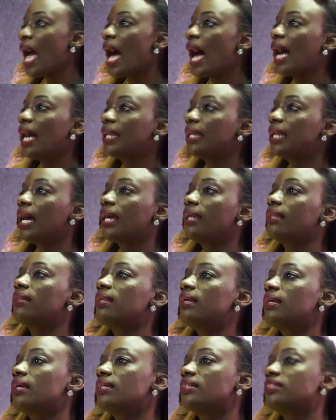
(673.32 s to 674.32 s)
And I
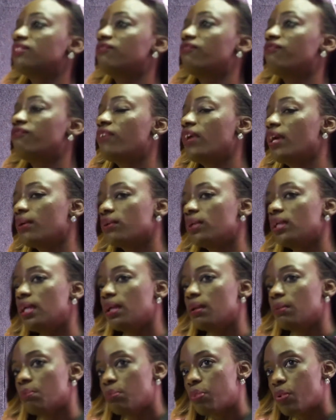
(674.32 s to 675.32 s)
think it's very
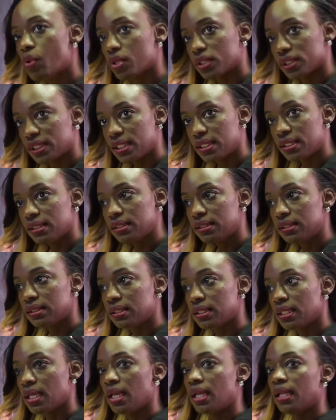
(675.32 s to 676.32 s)

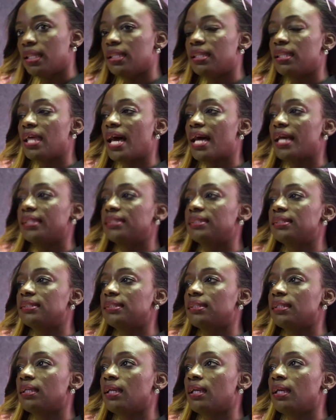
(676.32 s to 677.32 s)
important that
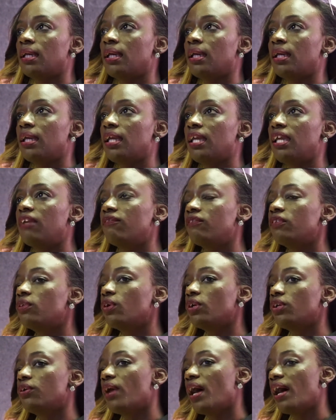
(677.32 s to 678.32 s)
even though
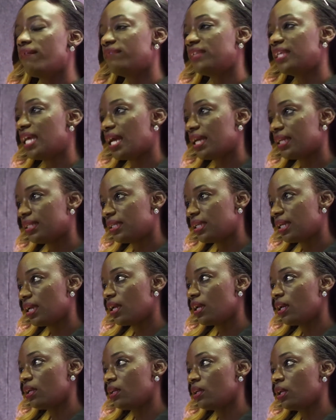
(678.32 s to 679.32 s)
you have the
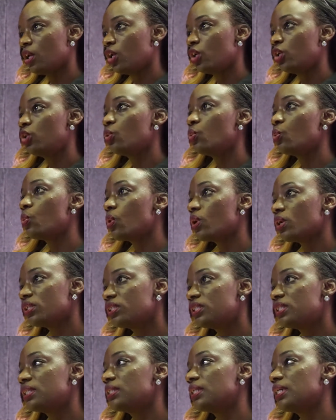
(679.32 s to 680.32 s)
idea, you
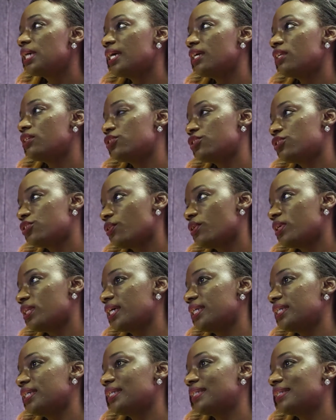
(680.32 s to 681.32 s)
want to ensure
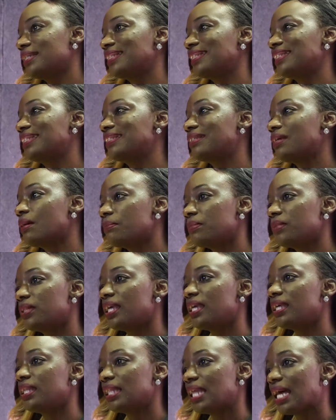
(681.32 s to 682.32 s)
that it is
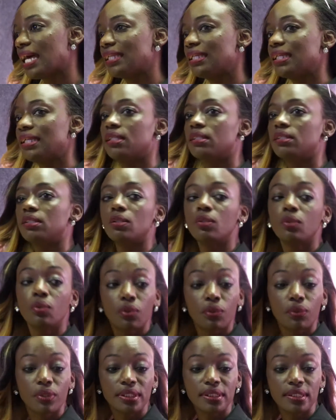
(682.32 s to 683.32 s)
something that is
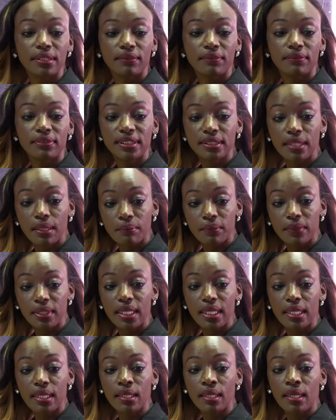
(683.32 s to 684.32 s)
lucrative,
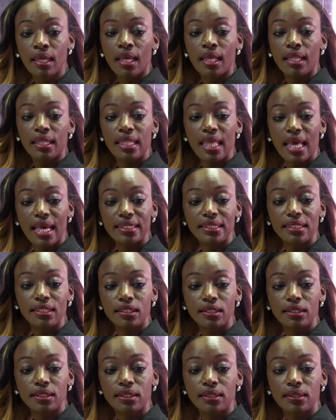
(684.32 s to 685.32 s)
something that
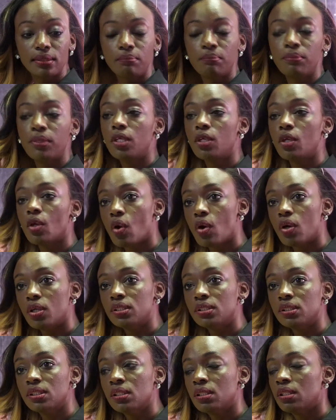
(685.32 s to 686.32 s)
is
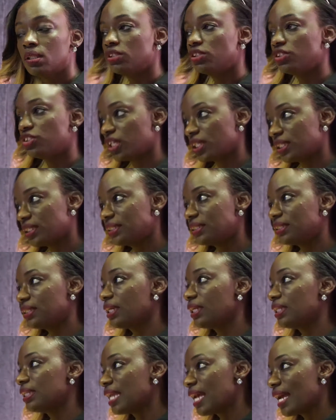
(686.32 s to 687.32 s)
beyond just
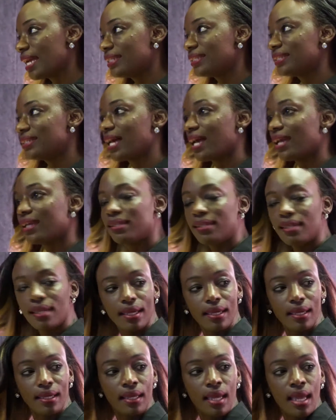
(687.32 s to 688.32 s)
a nice
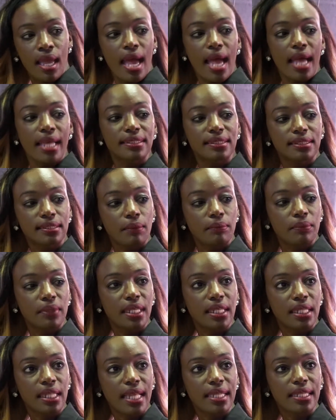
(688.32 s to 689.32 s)
idea, and
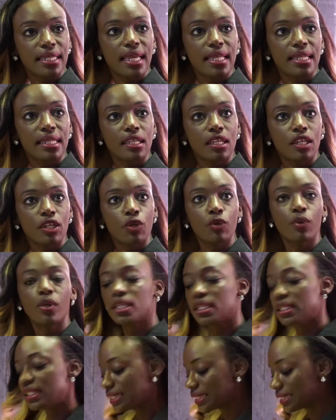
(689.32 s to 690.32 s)
something that can, you
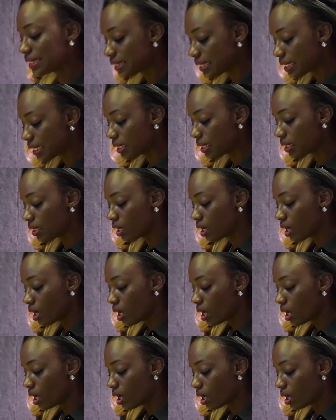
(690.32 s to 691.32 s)
could see
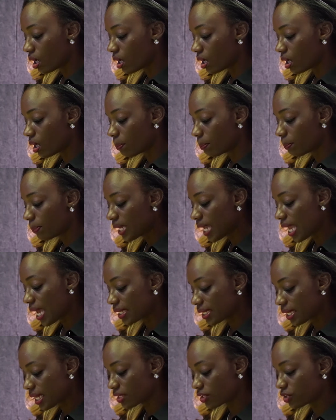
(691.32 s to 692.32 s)
uh, a
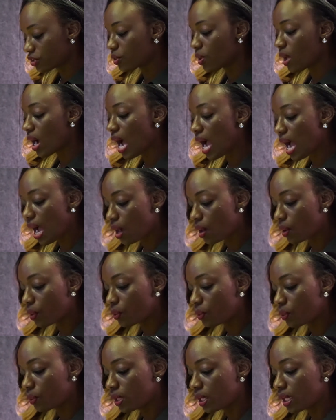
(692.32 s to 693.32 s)
plan as to
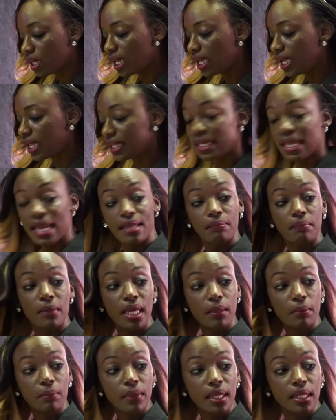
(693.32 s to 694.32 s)
how it can
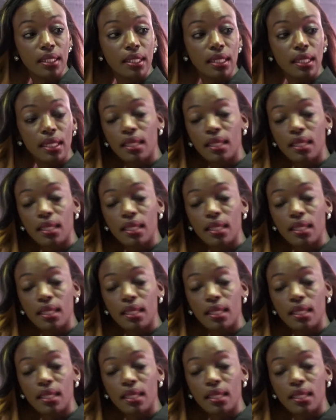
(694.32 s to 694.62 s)
make money.